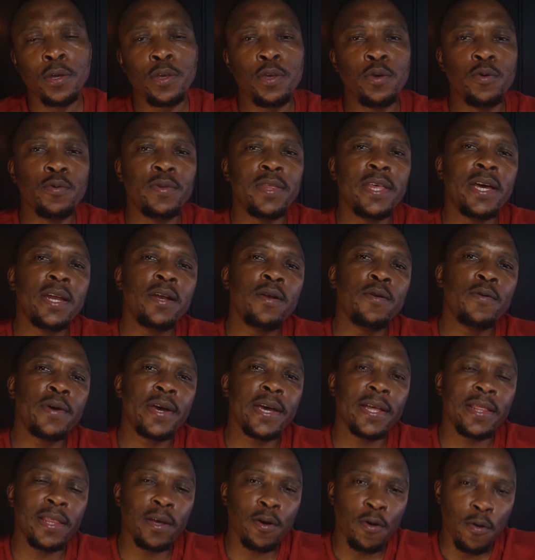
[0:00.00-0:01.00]
You then
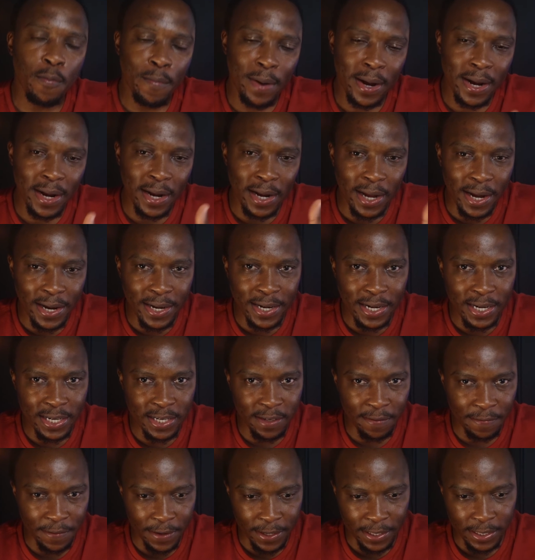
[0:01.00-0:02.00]
look at the command line
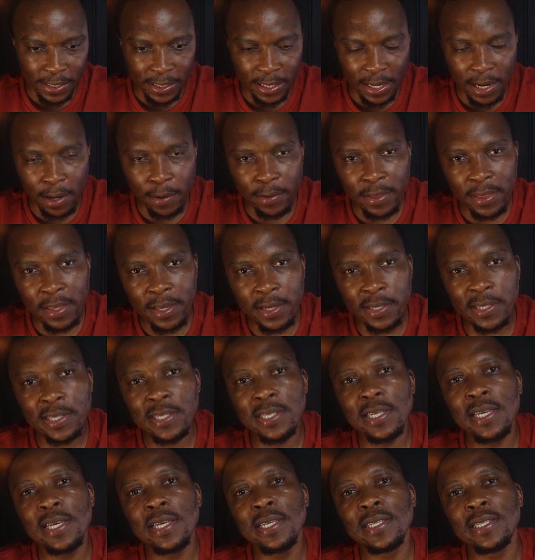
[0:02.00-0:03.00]
interface. Now,
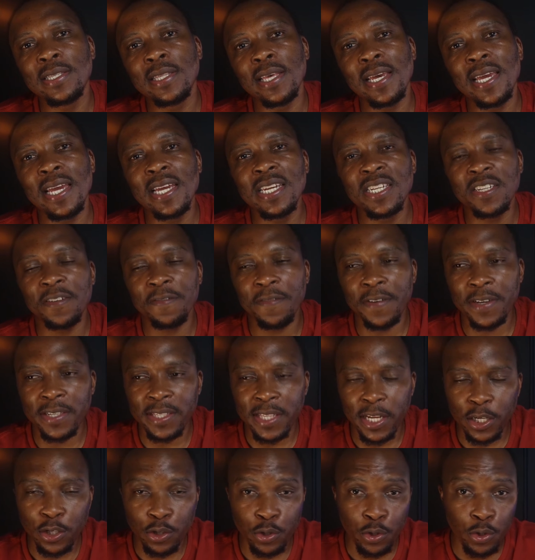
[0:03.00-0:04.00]
this is the
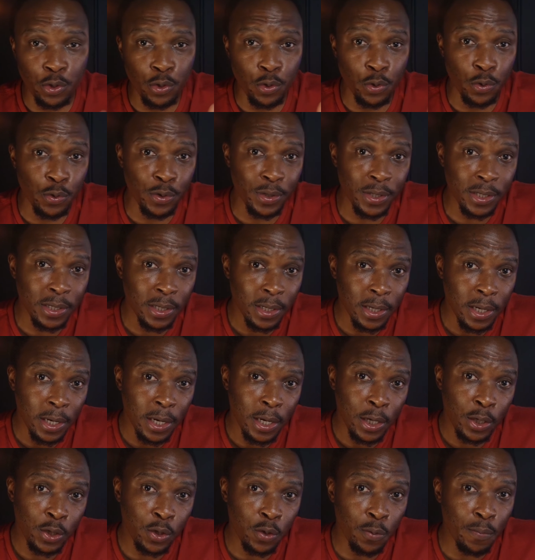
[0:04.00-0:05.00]
interface that you use
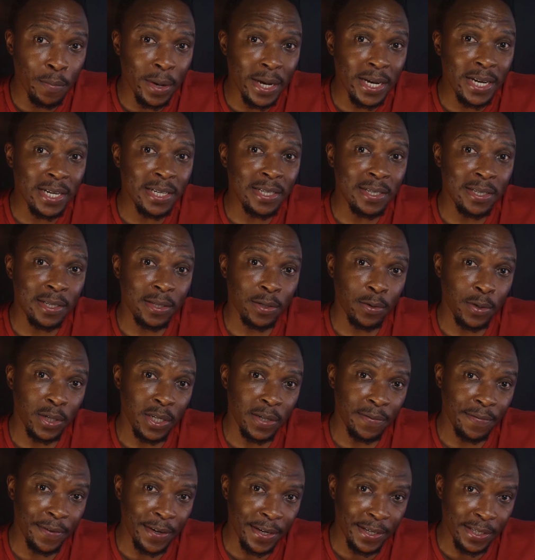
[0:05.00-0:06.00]
to manage Cisco
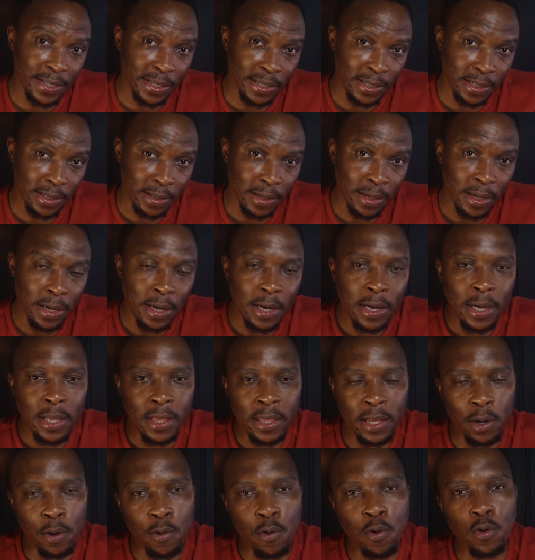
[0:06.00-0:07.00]
devices.
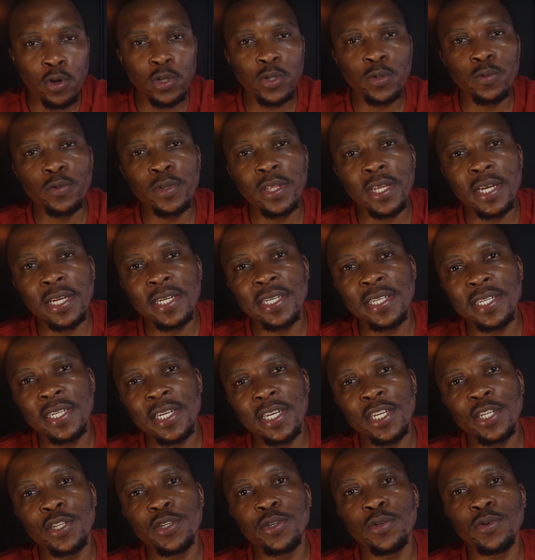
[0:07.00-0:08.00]
The course will then
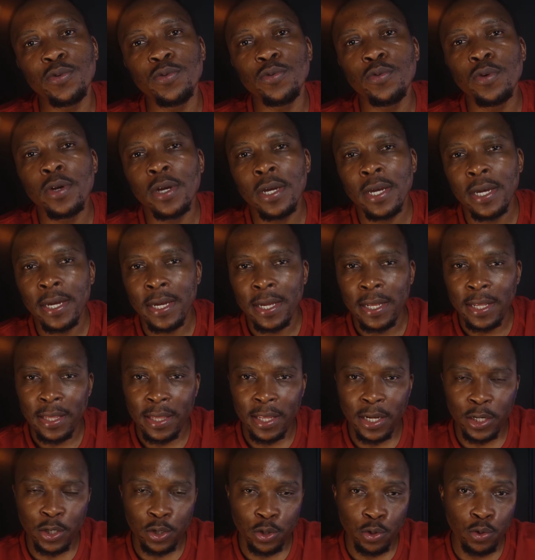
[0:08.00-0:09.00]
teach you
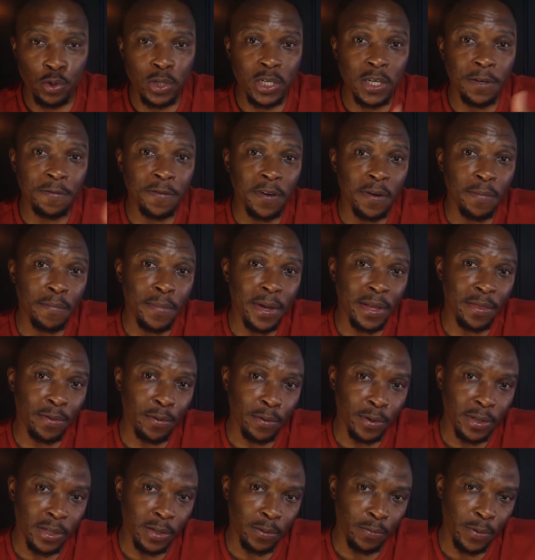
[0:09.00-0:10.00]
the two different
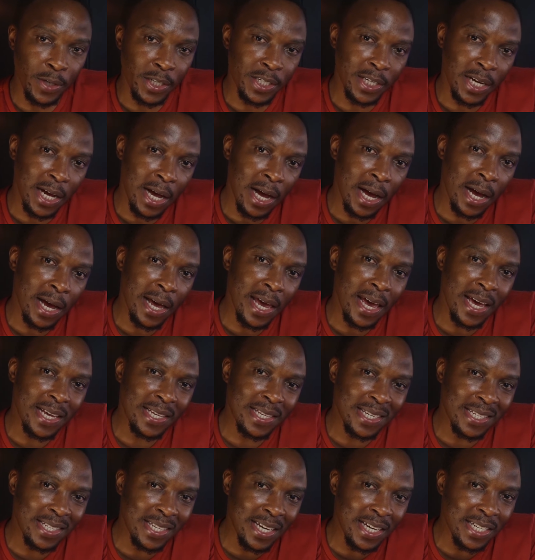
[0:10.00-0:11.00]
methods, which are
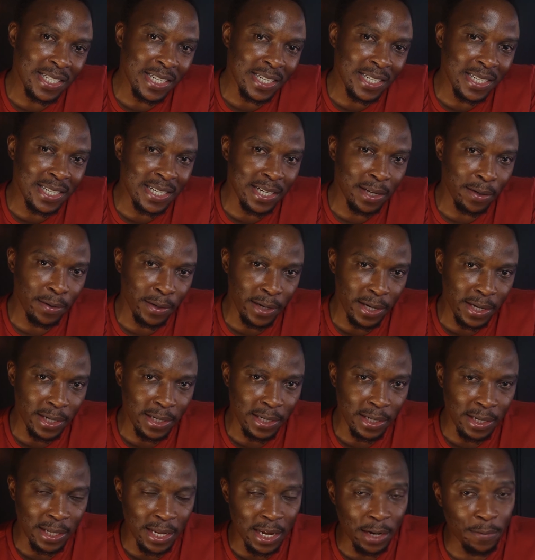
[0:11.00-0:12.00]
SSH and
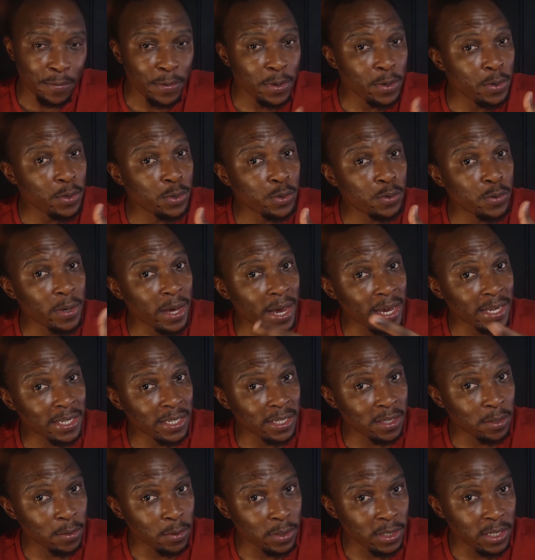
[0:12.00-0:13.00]
Telnet, that we use to
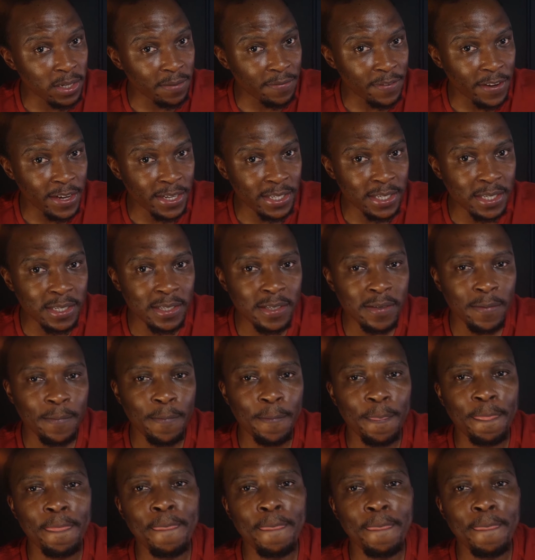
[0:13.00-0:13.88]
access those devices.